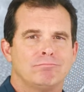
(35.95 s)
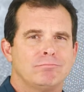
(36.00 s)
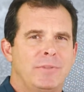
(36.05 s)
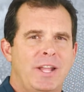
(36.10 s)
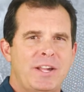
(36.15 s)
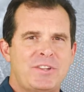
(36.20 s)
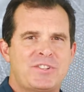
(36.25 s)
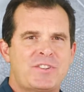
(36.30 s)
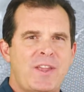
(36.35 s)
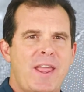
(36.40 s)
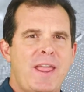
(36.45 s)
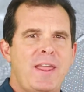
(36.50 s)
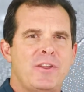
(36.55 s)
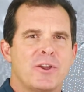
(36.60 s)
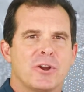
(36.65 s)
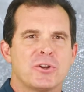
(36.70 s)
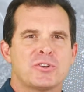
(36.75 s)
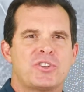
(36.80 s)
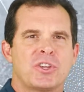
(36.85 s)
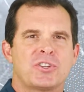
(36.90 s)
let's say
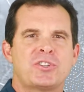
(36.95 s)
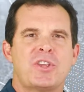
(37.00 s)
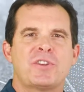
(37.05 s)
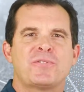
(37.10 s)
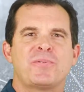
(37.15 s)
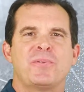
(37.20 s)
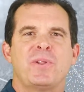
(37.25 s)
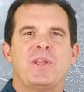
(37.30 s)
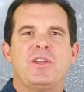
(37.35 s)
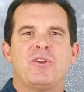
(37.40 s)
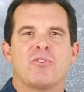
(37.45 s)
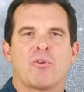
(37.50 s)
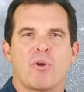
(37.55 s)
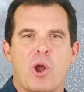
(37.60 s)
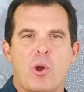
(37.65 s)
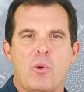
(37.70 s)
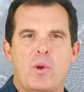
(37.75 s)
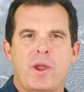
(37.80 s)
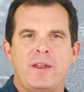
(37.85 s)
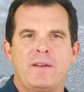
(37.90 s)
you're successfully
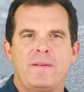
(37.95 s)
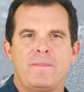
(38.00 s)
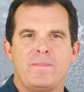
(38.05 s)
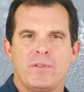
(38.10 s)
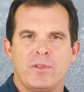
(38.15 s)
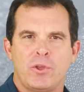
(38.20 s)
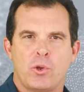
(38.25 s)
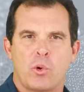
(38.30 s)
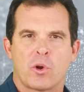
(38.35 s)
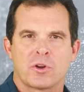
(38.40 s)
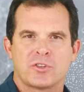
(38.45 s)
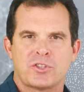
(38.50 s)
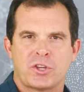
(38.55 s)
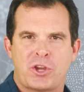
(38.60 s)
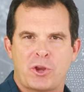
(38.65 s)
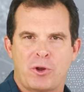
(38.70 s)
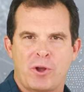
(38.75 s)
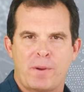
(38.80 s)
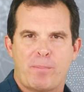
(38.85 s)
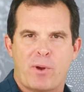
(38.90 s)
growing your
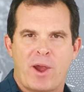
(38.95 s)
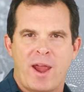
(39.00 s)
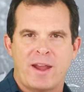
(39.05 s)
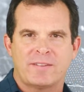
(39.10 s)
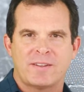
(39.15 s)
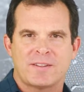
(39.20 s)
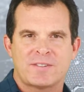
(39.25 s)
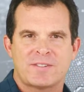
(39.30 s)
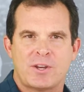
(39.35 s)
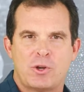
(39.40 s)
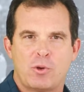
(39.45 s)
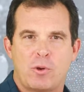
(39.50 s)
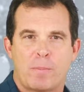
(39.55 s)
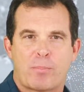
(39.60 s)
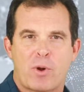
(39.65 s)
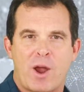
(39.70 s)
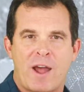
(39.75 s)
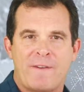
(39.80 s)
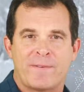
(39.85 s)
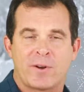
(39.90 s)
security practice into a
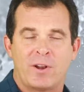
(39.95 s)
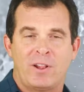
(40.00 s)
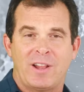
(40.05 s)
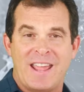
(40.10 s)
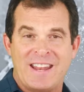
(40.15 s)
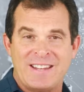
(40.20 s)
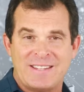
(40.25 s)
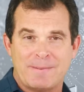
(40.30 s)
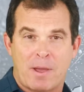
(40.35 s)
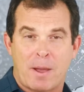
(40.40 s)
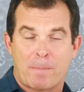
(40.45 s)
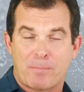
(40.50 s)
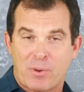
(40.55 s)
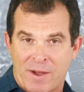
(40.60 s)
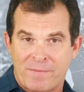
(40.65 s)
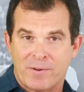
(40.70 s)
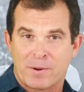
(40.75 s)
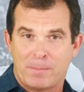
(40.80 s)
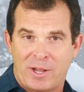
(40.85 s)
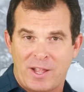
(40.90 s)

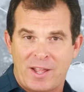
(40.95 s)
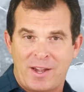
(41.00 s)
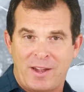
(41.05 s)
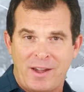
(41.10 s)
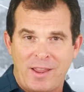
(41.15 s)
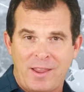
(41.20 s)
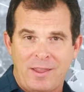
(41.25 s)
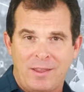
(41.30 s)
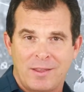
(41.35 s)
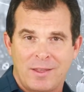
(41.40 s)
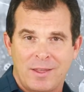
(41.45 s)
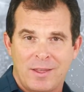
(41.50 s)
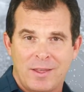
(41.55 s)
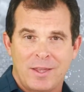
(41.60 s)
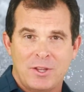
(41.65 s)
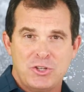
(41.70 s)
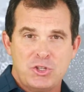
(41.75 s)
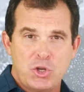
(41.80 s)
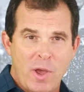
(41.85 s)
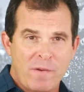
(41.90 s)
profitable entity.
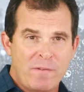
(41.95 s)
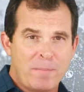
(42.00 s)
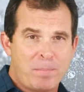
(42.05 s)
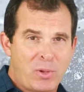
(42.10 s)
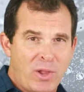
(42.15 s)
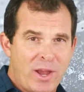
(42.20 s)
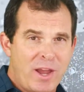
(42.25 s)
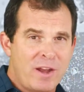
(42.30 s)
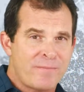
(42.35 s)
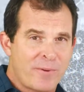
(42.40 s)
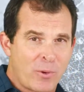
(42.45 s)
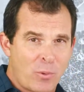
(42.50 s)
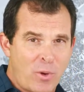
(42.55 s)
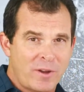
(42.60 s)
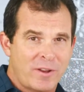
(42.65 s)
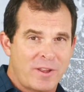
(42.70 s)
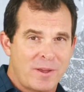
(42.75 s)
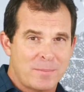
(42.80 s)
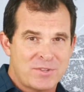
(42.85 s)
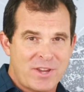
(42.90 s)
Do you have a plan for
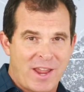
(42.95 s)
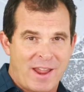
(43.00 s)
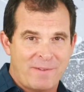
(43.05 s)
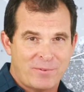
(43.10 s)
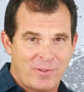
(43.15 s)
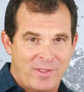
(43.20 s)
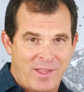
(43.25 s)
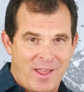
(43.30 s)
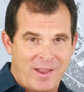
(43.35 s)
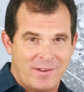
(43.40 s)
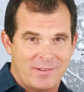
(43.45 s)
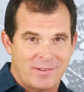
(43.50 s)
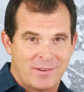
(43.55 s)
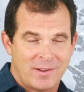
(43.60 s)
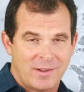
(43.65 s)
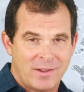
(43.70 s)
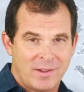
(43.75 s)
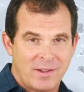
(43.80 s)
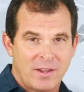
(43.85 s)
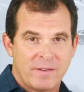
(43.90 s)
what comes after that?
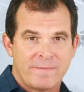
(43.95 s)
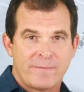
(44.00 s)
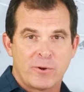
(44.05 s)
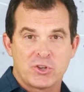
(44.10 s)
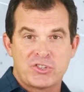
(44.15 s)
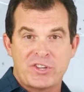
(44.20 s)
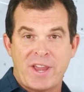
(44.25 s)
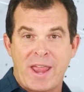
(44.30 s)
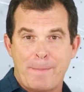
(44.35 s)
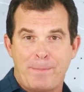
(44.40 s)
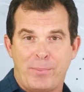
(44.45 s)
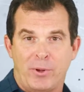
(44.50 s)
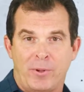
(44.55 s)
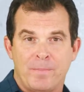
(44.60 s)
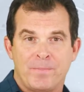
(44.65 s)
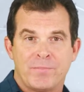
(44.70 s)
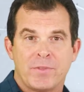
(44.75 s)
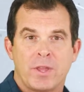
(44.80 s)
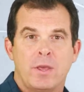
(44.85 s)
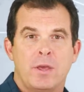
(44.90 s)
For example,
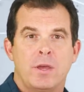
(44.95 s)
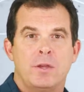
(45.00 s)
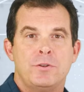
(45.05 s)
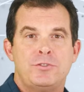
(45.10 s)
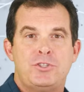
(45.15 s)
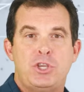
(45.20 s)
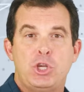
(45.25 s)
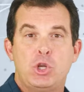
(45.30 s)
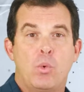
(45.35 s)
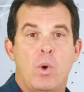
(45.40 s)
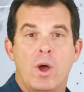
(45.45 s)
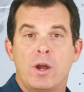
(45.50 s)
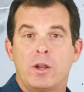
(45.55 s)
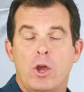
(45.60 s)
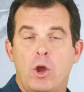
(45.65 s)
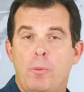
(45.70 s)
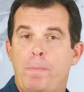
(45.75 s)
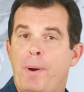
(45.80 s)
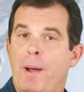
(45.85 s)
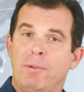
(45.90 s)
do you want to
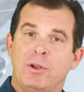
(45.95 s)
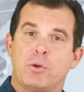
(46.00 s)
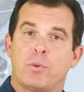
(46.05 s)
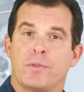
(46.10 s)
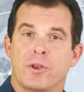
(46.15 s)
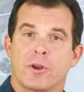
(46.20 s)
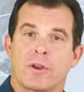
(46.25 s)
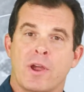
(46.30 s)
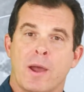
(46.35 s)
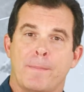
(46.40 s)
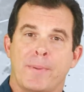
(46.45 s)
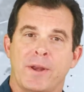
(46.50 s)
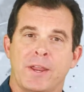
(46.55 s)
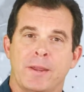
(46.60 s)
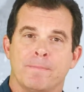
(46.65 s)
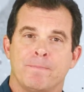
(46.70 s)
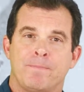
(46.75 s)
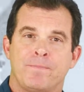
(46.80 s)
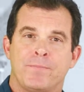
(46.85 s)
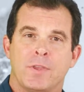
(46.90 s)
go public with your company?
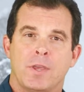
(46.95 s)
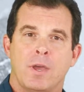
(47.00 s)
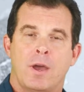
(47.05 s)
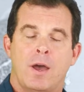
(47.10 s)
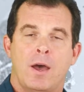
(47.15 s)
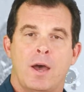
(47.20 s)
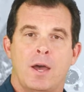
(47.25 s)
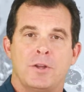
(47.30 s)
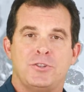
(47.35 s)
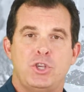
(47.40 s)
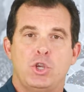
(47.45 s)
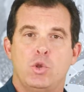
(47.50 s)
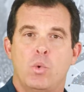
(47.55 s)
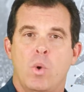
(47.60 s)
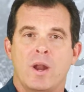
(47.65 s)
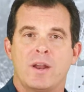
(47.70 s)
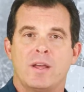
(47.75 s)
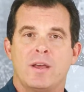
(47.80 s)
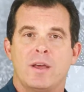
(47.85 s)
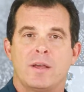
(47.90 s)
Do you
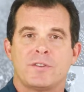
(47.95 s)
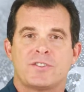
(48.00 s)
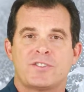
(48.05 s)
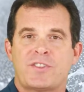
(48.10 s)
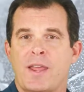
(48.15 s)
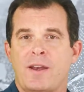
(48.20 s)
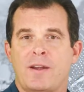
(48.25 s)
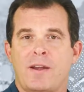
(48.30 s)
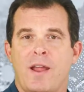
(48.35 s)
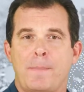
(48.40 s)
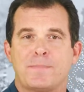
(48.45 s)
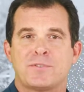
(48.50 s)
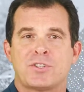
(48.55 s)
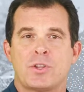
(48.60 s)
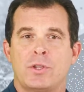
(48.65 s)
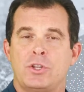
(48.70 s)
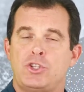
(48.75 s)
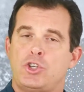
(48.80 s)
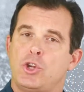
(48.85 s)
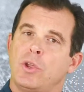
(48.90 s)
want to set it up
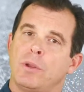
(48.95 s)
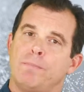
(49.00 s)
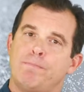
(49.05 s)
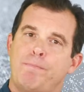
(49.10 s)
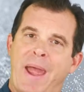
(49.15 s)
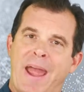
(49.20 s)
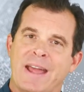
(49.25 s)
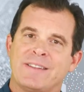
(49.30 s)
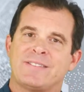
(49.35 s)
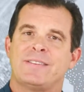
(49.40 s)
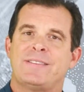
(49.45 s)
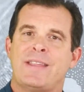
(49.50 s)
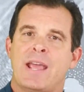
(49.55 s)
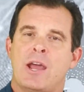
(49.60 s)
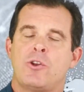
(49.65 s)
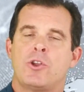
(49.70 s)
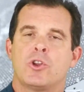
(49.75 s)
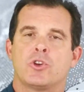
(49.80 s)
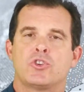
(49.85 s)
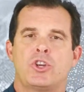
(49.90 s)
so that you can pass it
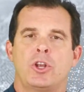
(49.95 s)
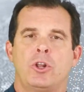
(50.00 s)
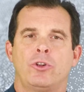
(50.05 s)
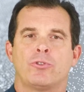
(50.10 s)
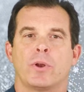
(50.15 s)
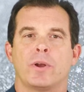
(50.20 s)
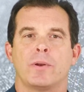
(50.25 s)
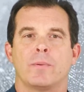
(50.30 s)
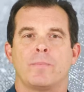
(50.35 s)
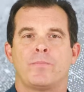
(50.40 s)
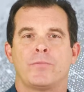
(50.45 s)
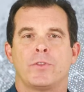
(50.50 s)
down to your children?